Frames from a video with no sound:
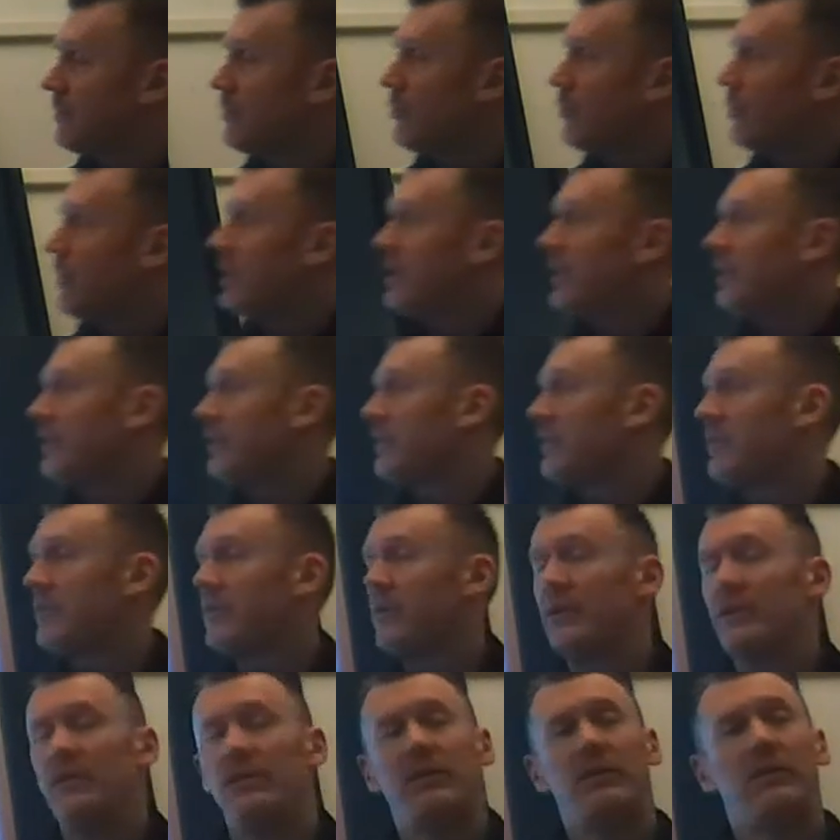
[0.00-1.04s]
with
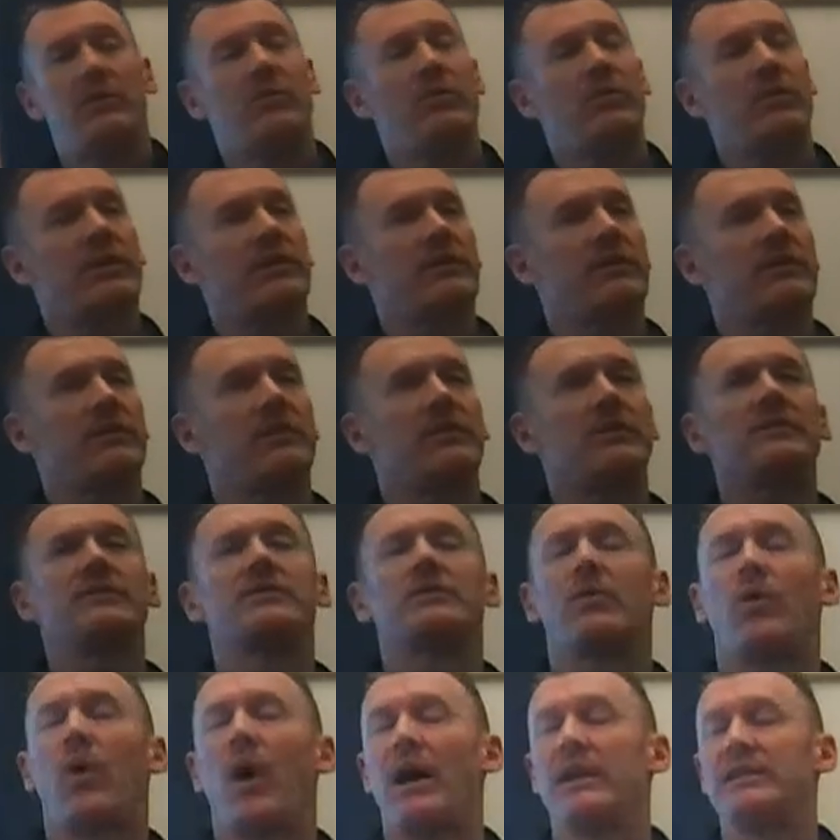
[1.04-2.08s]
good
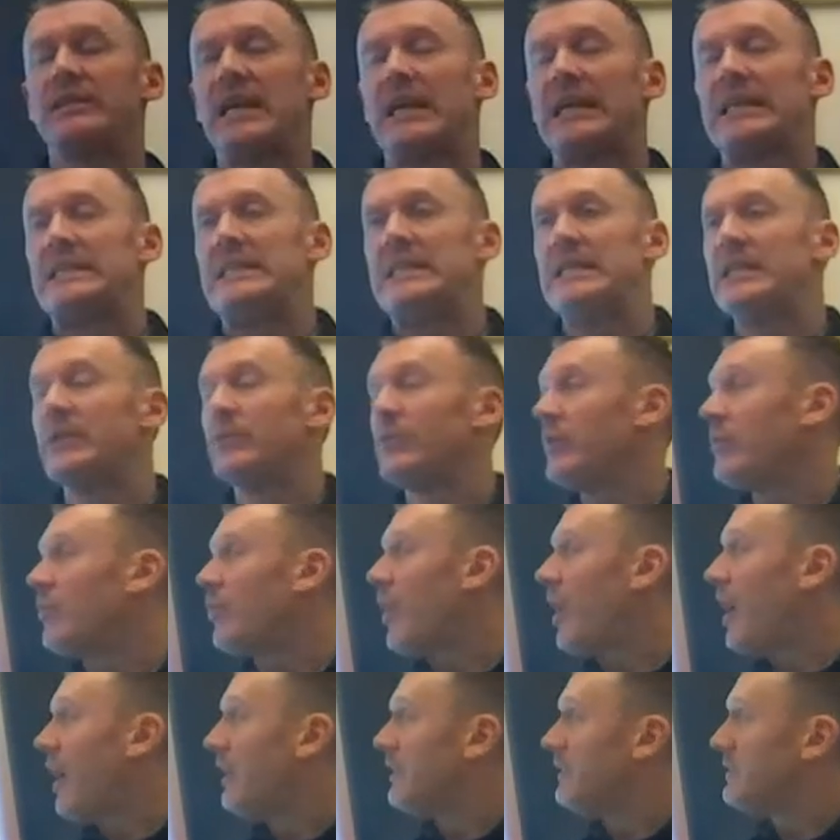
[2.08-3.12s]
squat technique, we
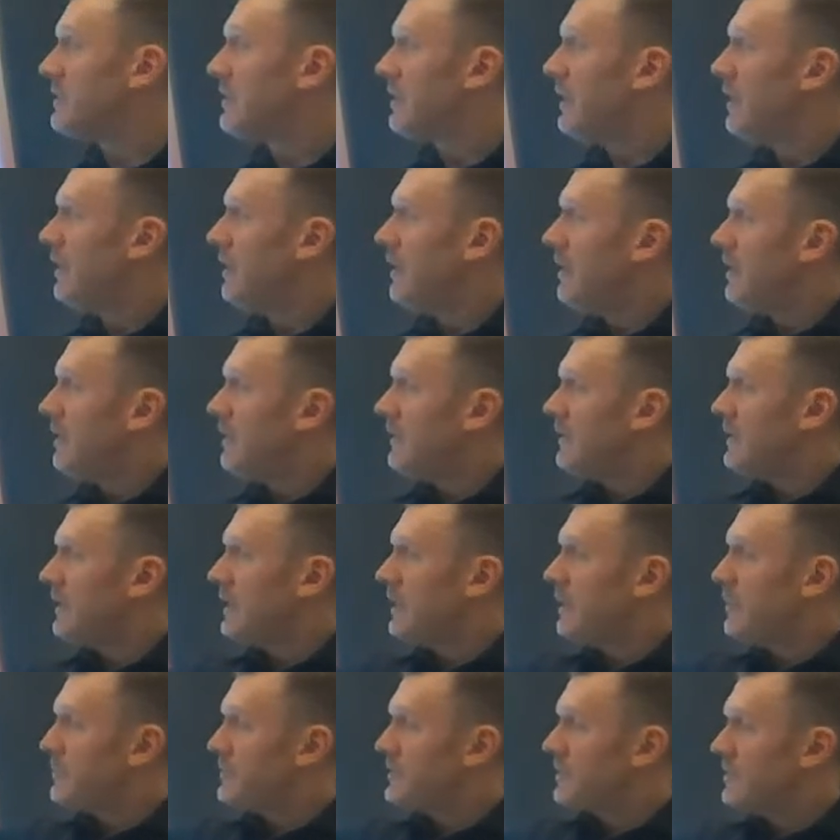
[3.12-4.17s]
want the
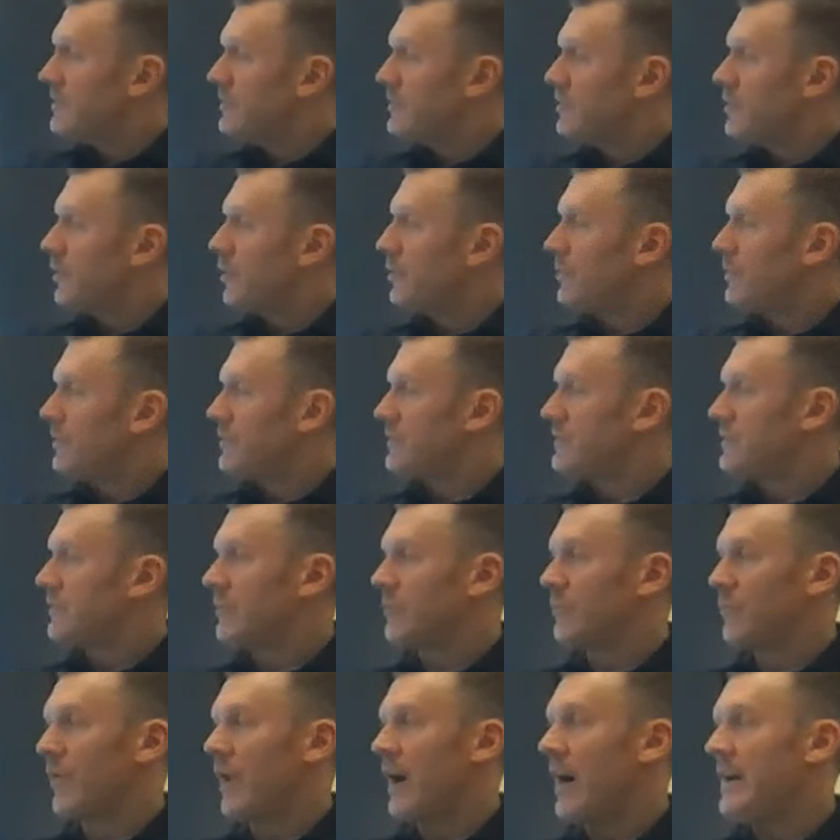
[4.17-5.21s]
hips and shoulders to
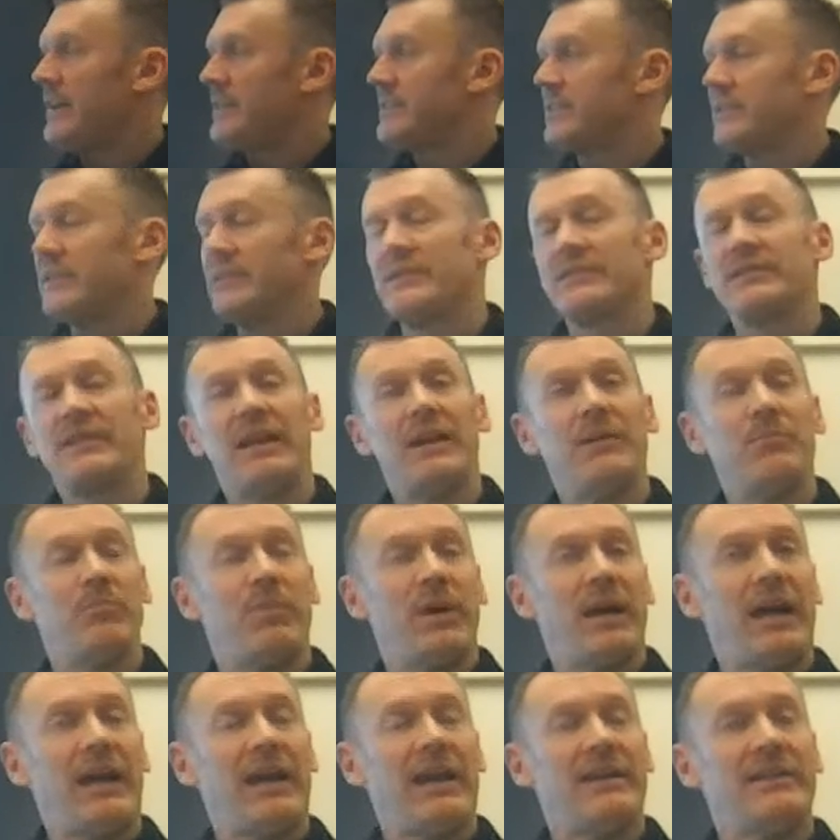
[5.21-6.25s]
rise at the same
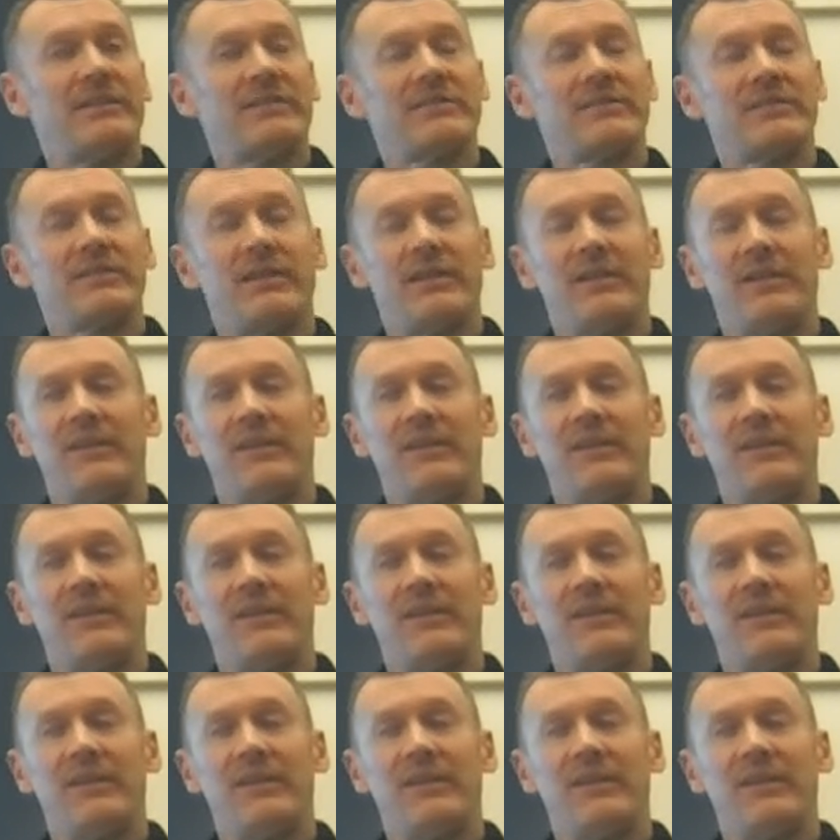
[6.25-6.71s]
pace.